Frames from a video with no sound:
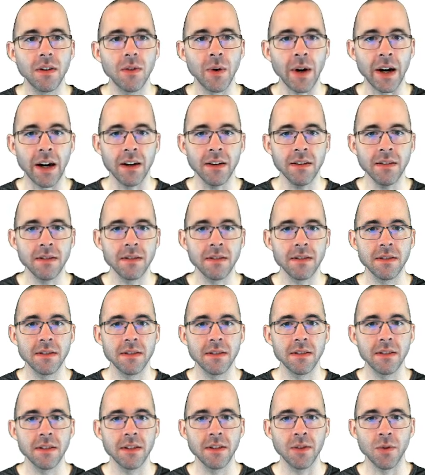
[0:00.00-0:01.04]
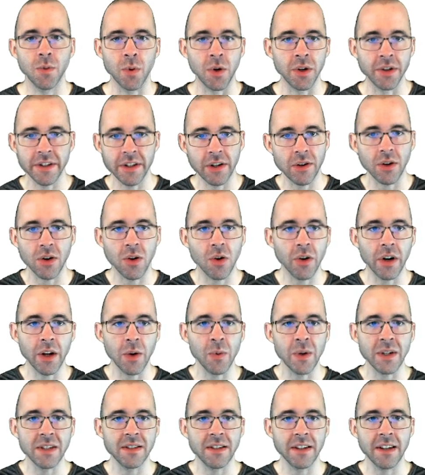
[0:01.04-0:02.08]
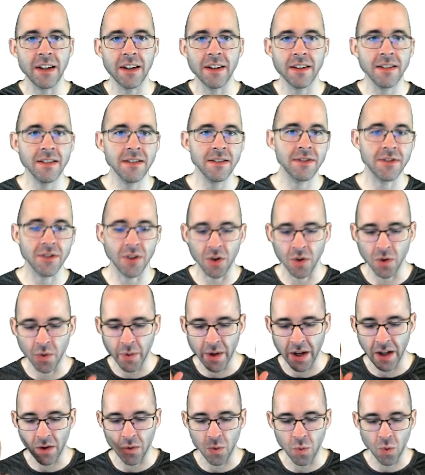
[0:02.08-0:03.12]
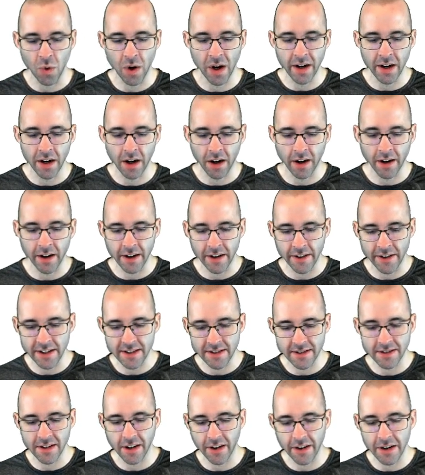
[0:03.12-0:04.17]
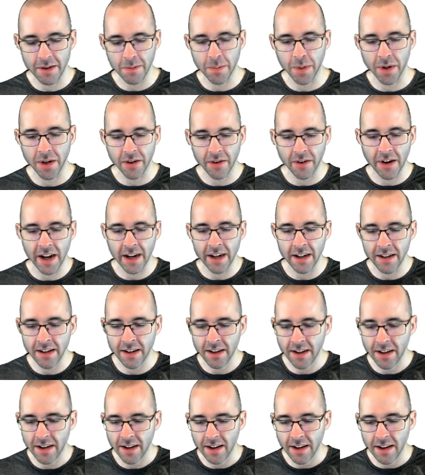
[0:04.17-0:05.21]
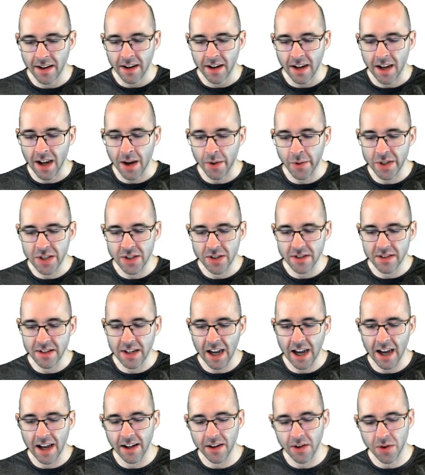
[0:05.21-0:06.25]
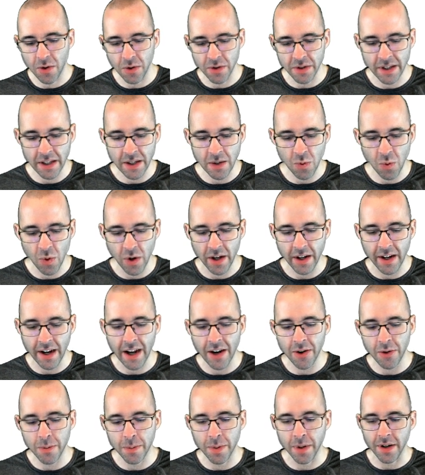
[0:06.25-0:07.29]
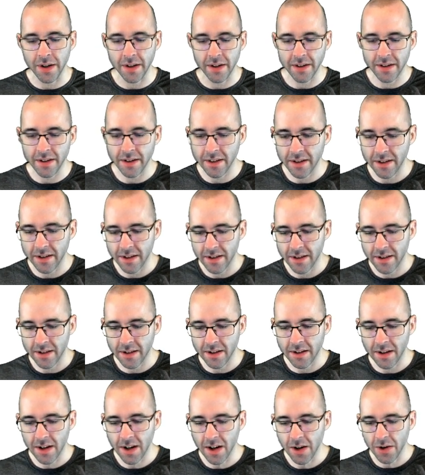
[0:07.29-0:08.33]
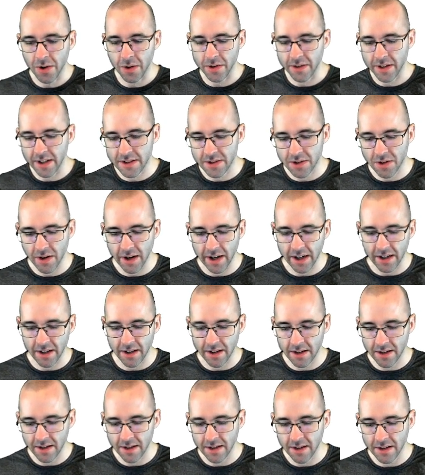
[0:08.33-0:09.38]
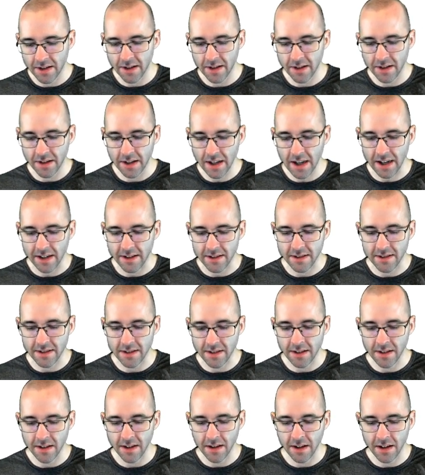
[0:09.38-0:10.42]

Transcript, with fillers: Well, we're only recording once a year. So we had one, our, this is our input, right? And we just had only one output. Oh, that's great. Yes.